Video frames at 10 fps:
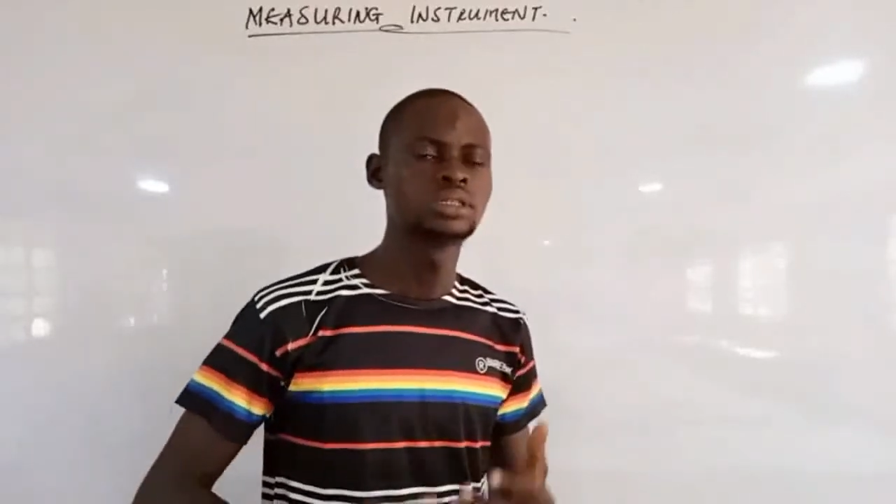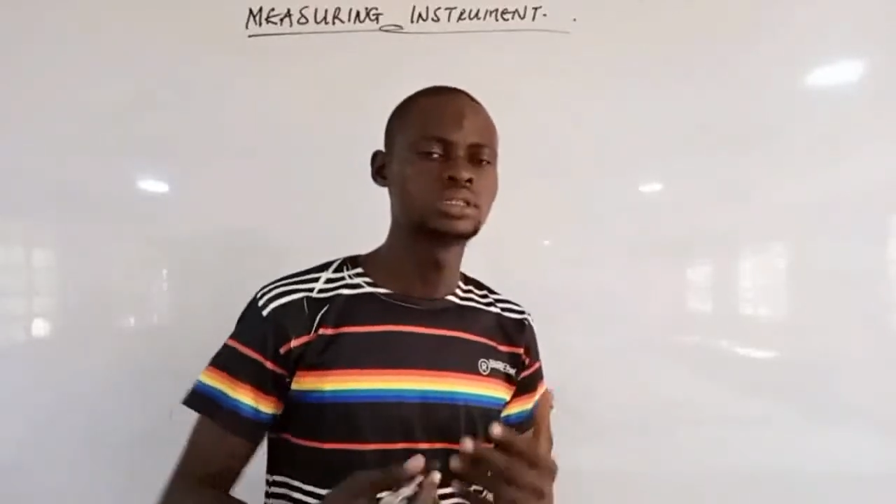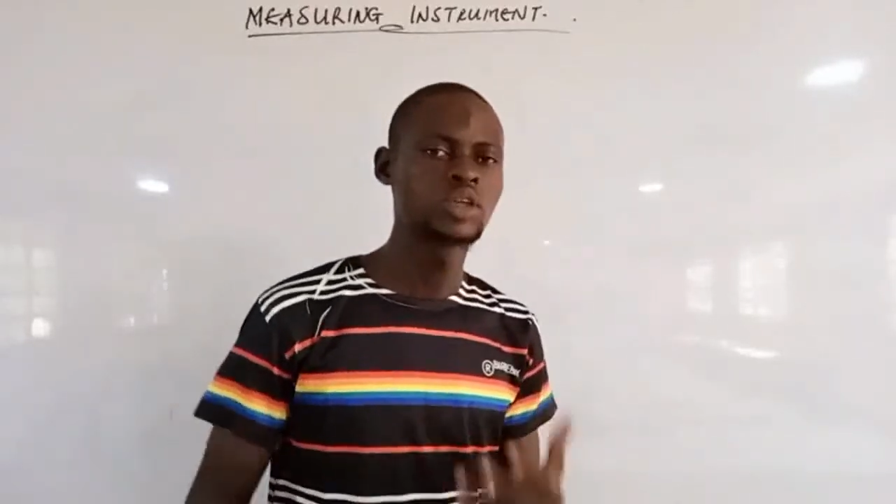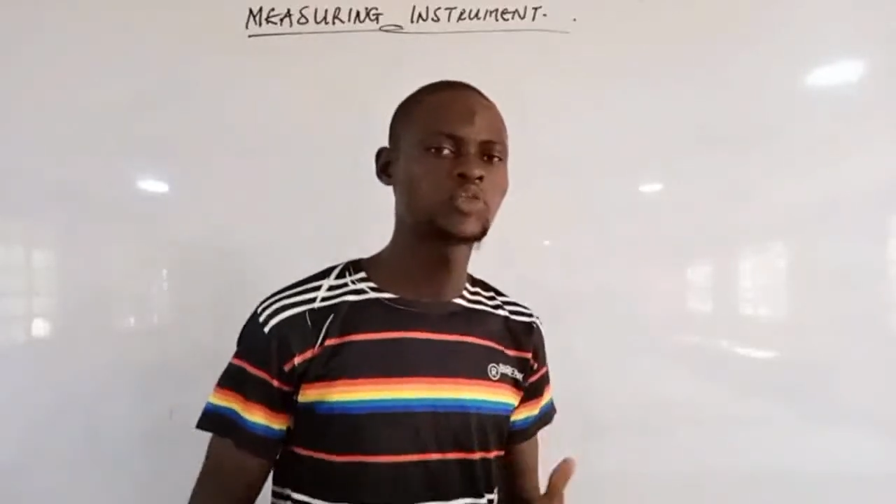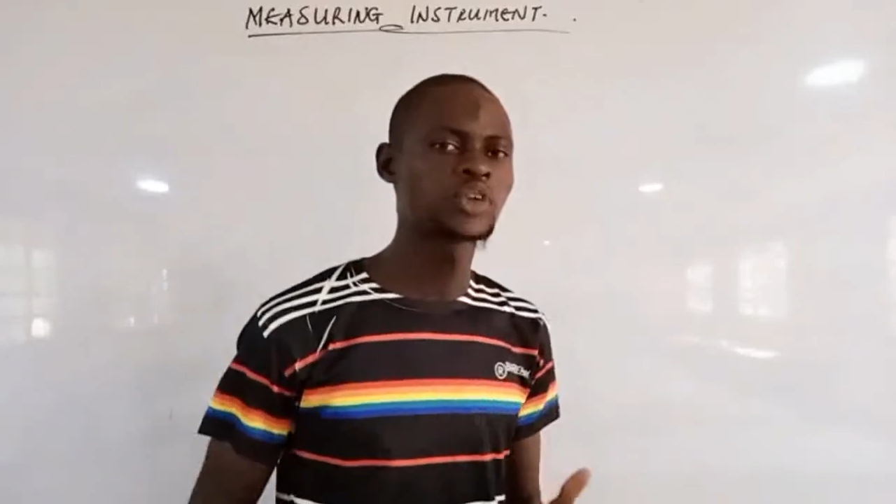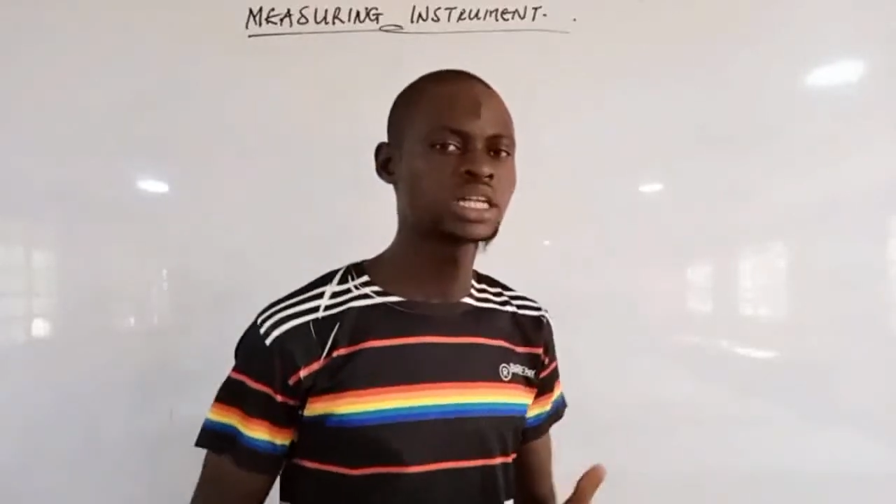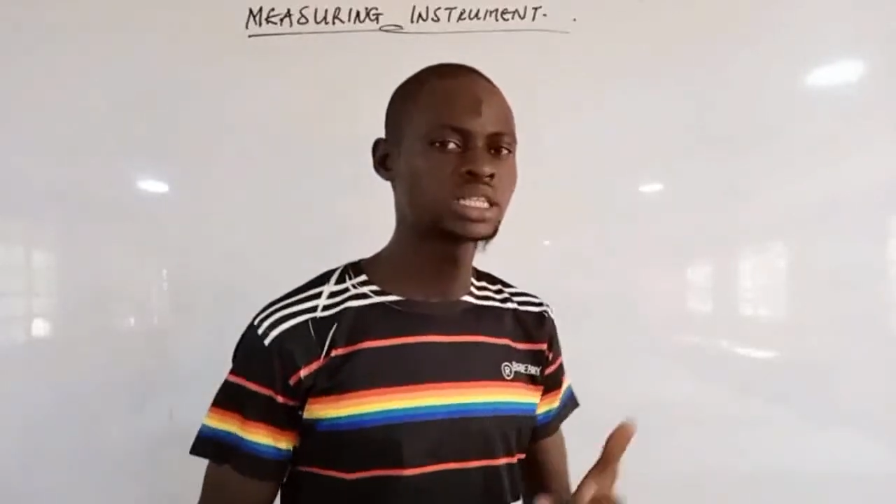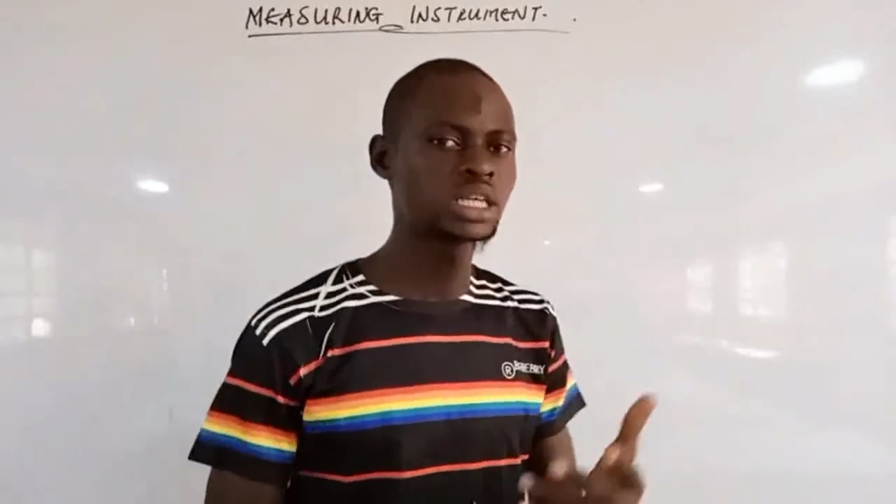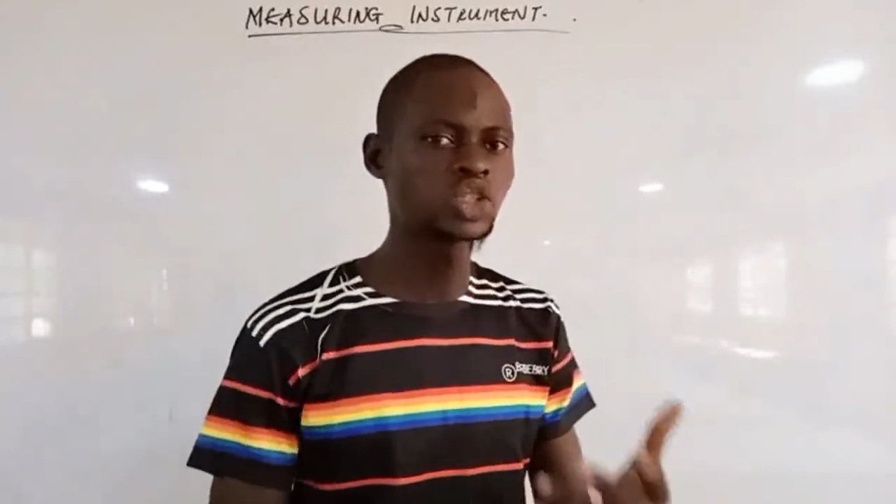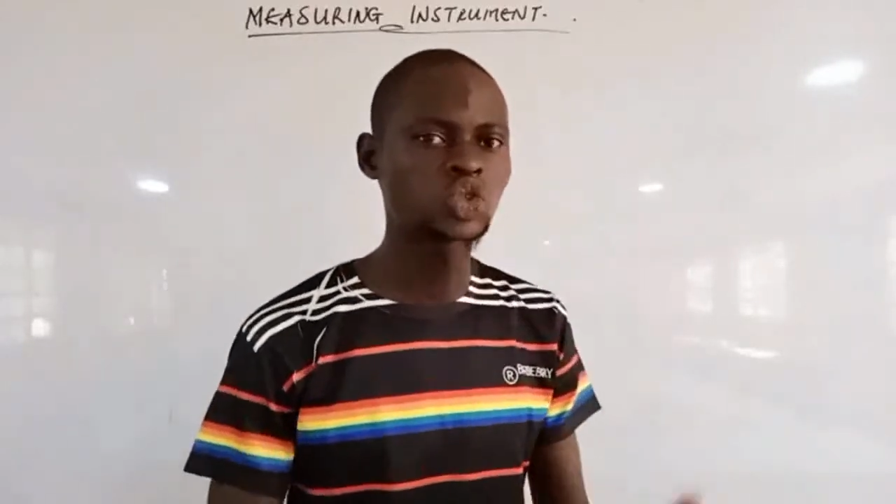
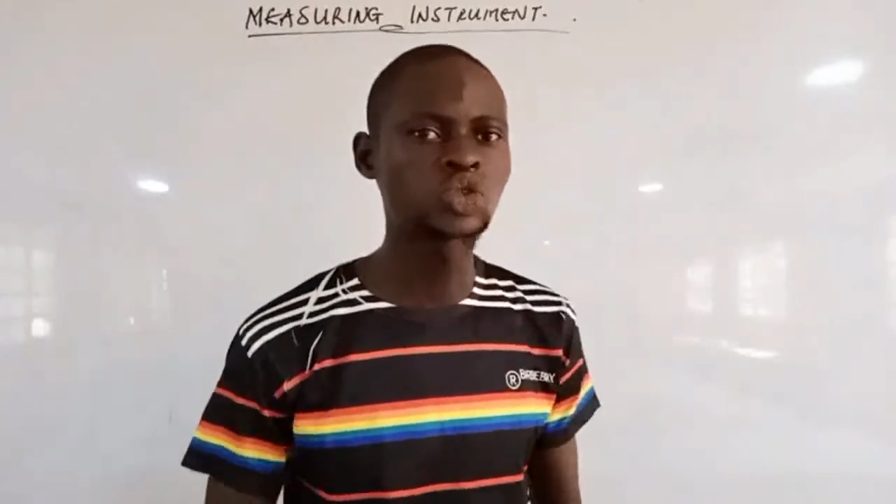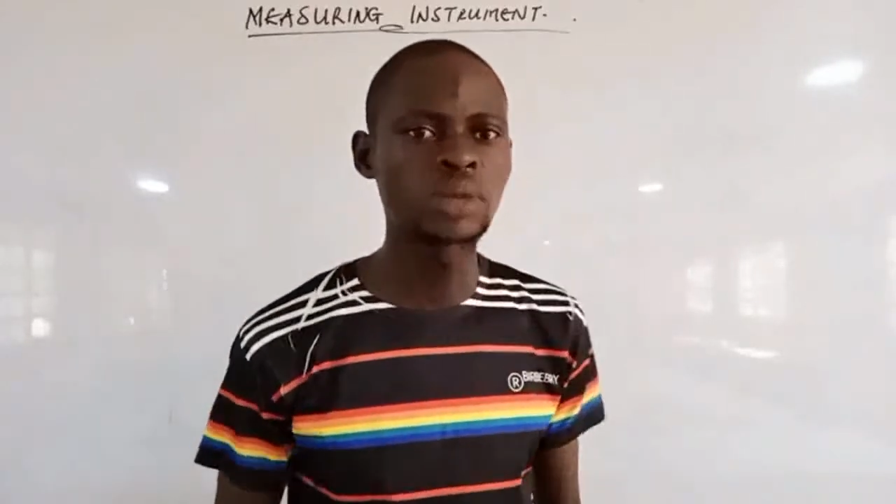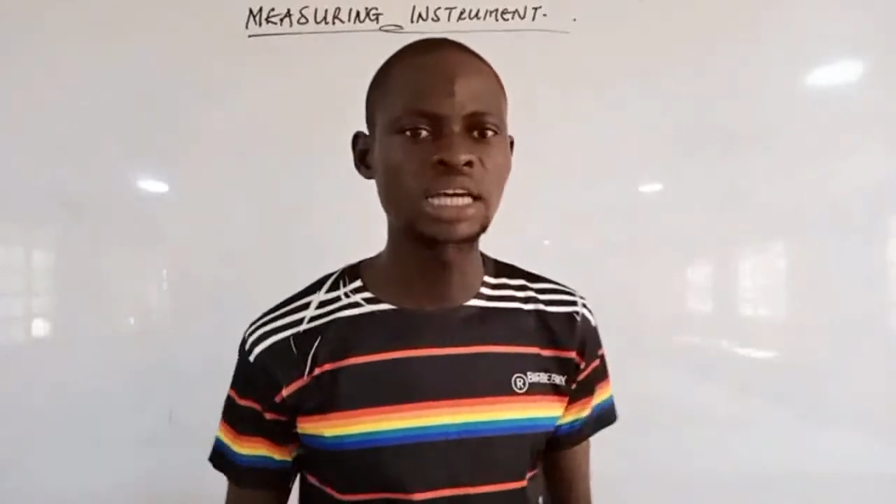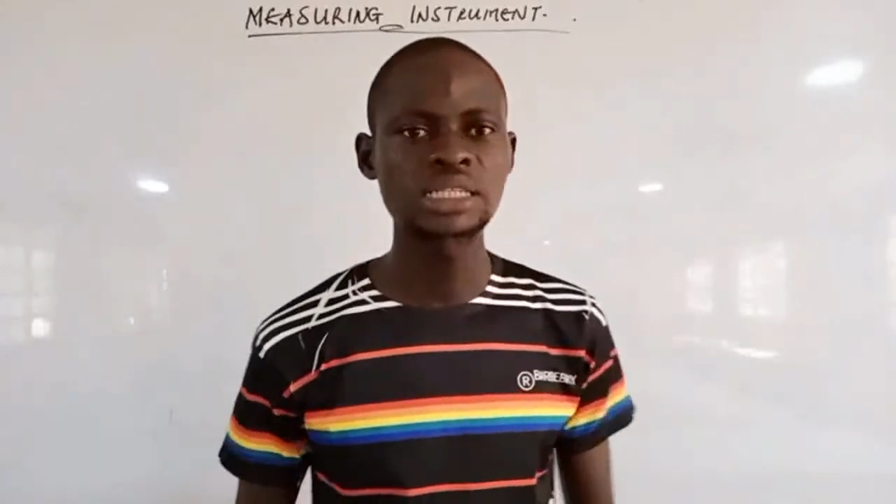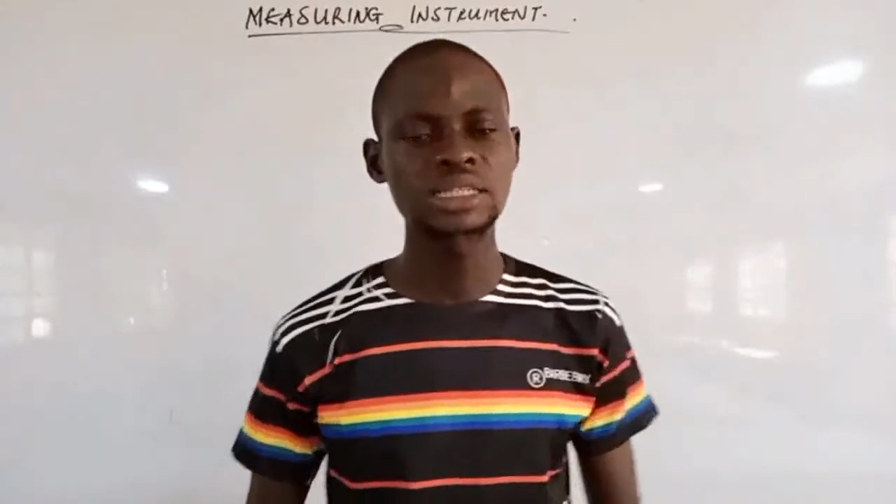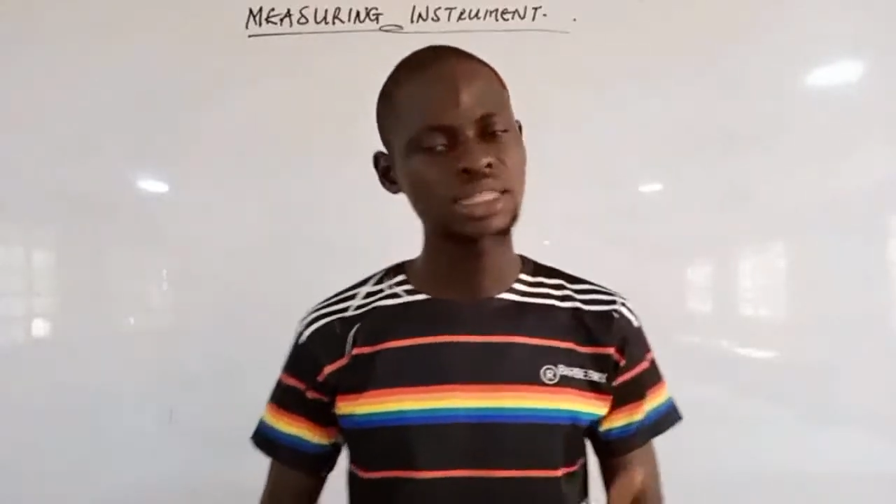different instruments